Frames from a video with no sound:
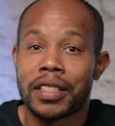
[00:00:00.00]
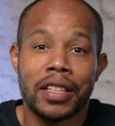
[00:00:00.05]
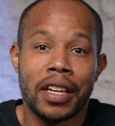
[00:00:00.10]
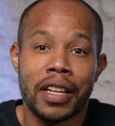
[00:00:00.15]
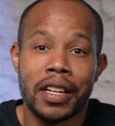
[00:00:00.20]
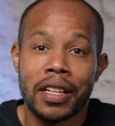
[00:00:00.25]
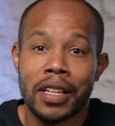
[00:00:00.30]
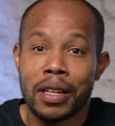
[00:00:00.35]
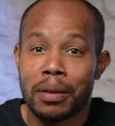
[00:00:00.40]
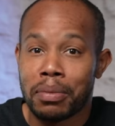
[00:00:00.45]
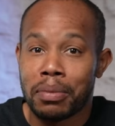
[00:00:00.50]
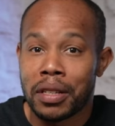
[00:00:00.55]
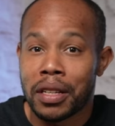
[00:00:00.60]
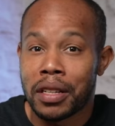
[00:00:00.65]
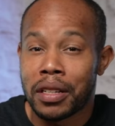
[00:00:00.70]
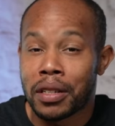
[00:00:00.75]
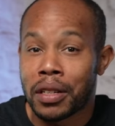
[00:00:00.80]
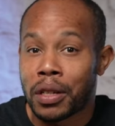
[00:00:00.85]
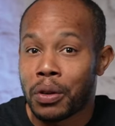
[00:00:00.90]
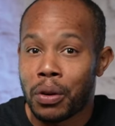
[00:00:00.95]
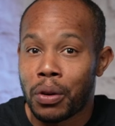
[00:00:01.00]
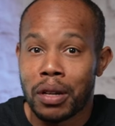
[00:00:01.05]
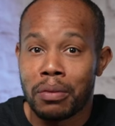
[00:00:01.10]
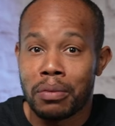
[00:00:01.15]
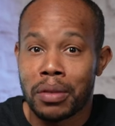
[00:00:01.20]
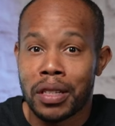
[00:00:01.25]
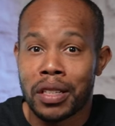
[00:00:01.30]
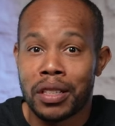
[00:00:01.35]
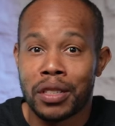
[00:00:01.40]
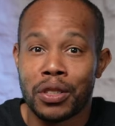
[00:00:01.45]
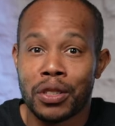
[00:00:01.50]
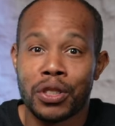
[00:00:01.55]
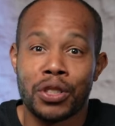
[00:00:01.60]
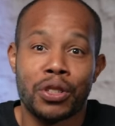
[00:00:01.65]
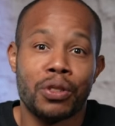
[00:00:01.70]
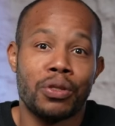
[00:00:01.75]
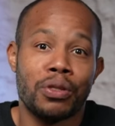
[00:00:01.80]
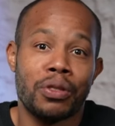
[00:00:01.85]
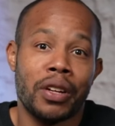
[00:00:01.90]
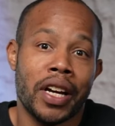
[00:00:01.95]
setting up the equipment to
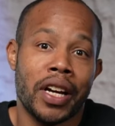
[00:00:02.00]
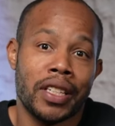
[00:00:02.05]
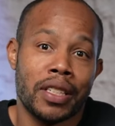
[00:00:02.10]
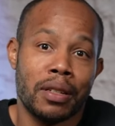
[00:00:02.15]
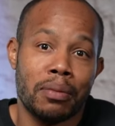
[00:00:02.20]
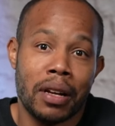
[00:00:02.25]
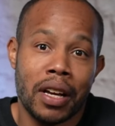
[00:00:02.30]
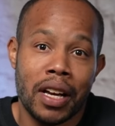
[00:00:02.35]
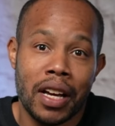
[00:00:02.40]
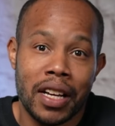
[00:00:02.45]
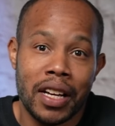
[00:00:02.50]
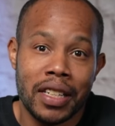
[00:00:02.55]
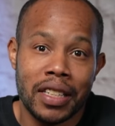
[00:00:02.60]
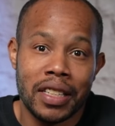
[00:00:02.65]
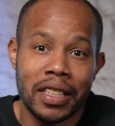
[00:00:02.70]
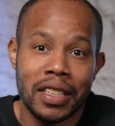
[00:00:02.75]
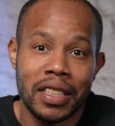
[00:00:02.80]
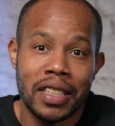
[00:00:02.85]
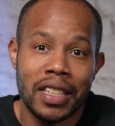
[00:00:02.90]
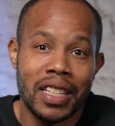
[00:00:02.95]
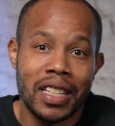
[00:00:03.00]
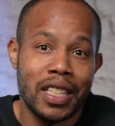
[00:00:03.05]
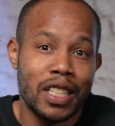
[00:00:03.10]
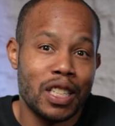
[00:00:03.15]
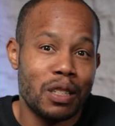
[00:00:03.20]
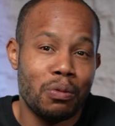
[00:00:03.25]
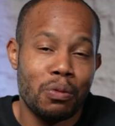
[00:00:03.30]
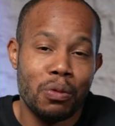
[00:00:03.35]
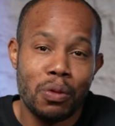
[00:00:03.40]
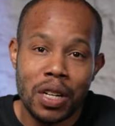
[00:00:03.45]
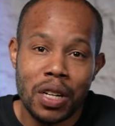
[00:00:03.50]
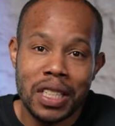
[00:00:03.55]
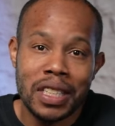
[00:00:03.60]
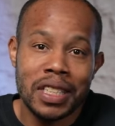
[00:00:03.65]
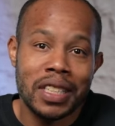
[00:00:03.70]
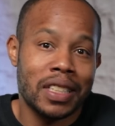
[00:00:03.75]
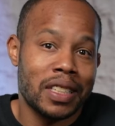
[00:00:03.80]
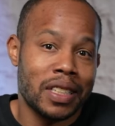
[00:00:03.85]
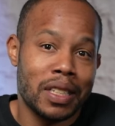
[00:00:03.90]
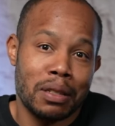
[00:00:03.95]
show you guys the behind the scenes
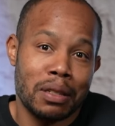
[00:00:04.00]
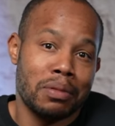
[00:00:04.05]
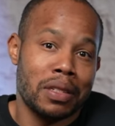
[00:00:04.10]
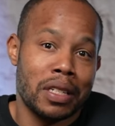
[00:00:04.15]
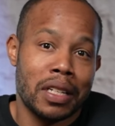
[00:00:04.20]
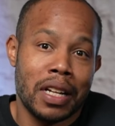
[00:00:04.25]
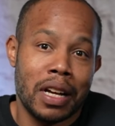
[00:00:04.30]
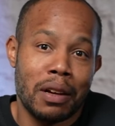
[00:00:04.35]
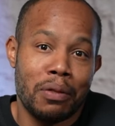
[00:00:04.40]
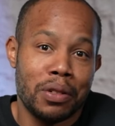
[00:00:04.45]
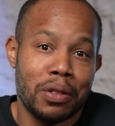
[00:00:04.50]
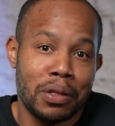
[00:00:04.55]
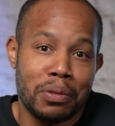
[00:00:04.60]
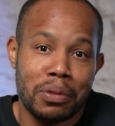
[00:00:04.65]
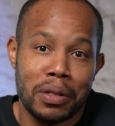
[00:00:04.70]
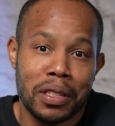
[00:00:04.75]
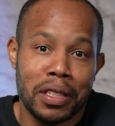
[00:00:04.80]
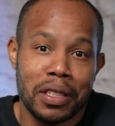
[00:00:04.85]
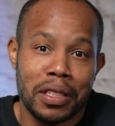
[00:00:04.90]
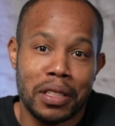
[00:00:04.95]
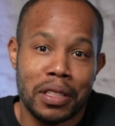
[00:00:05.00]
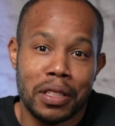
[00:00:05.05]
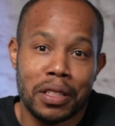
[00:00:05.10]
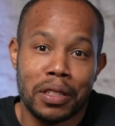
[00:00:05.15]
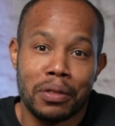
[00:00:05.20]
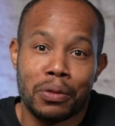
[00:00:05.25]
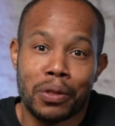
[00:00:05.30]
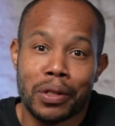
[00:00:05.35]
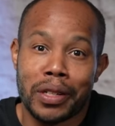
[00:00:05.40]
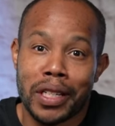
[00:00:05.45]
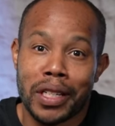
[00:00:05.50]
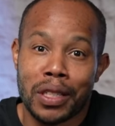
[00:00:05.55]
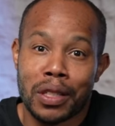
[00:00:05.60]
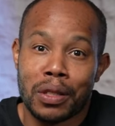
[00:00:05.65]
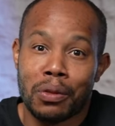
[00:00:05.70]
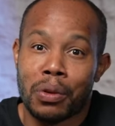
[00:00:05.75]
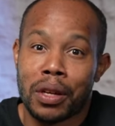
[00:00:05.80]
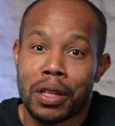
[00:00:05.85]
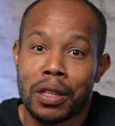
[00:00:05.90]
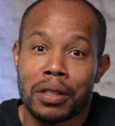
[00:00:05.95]
wasn't something I was willing to
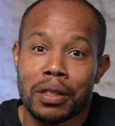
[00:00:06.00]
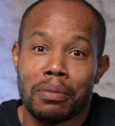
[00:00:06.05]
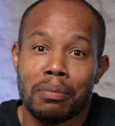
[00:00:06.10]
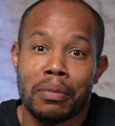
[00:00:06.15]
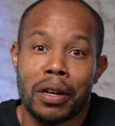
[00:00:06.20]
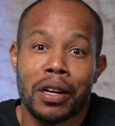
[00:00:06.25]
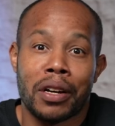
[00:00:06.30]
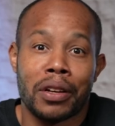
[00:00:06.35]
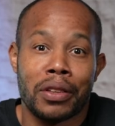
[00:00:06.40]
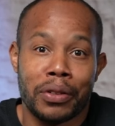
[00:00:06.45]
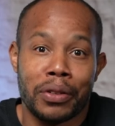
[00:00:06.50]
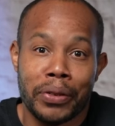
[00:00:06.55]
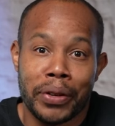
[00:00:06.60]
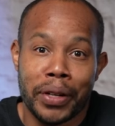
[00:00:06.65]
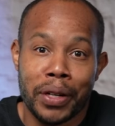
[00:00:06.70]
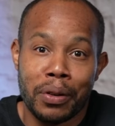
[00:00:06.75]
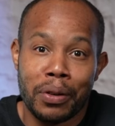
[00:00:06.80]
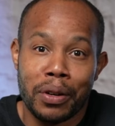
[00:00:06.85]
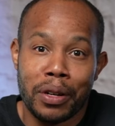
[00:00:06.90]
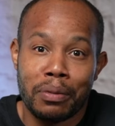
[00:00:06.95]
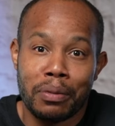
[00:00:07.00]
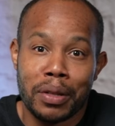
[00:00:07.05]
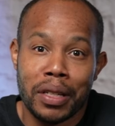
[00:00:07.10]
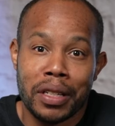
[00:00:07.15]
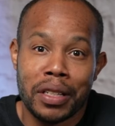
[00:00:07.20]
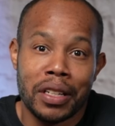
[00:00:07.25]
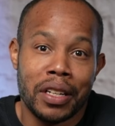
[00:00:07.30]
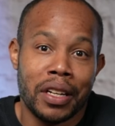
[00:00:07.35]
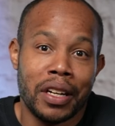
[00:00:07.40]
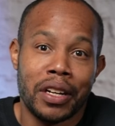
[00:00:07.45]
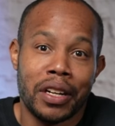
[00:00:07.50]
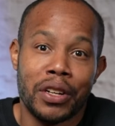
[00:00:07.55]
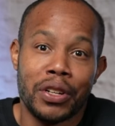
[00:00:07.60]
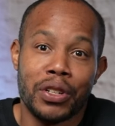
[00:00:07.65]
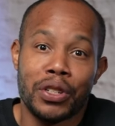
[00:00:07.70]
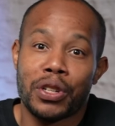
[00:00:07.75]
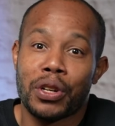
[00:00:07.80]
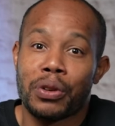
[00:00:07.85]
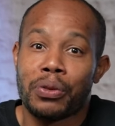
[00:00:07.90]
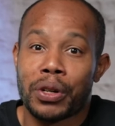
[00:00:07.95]
risk with my other equipment
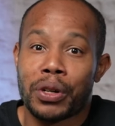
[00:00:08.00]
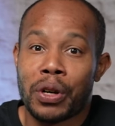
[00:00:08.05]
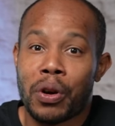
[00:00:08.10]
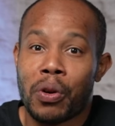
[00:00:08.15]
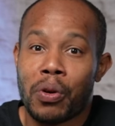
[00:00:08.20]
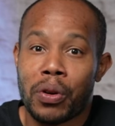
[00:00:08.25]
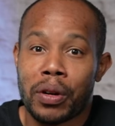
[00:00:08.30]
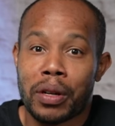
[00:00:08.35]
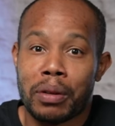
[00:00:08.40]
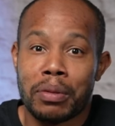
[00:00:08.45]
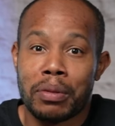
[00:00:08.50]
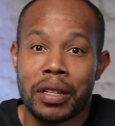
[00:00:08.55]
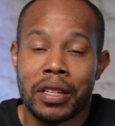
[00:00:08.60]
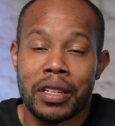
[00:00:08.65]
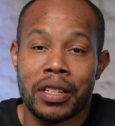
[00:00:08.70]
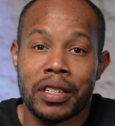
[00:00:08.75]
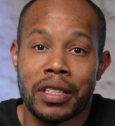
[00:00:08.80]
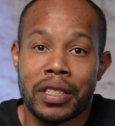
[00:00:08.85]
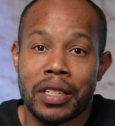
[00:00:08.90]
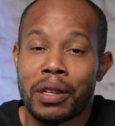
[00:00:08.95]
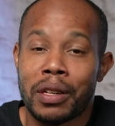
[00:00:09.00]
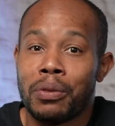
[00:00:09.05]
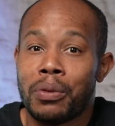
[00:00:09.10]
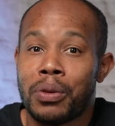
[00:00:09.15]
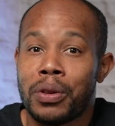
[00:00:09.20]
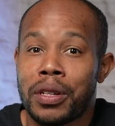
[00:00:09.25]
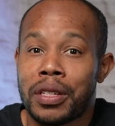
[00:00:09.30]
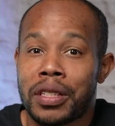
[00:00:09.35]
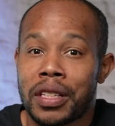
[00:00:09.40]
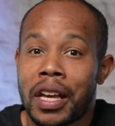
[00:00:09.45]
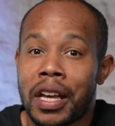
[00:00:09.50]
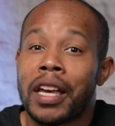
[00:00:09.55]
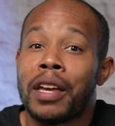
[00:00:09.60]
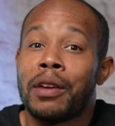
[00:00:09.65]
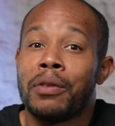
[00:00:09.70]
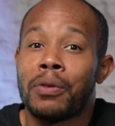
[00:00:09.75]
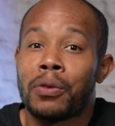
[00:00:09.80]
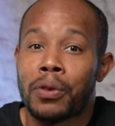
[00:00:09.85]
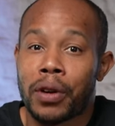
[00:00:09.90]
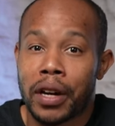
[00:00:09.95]
to record it, because it was
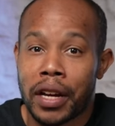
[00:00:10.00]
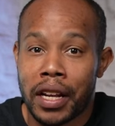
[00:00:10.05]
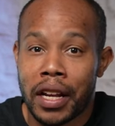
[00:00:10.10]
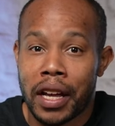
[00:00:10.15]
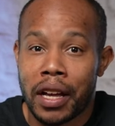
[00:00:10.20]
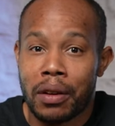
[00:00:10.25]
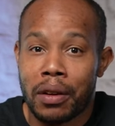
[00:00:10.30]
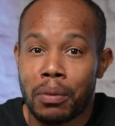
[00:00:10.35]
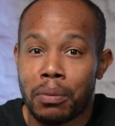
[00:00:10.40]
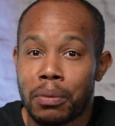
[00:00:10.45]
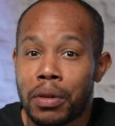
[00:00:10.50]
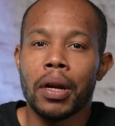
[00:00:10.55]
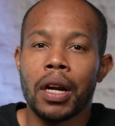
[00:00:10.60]
a rain out.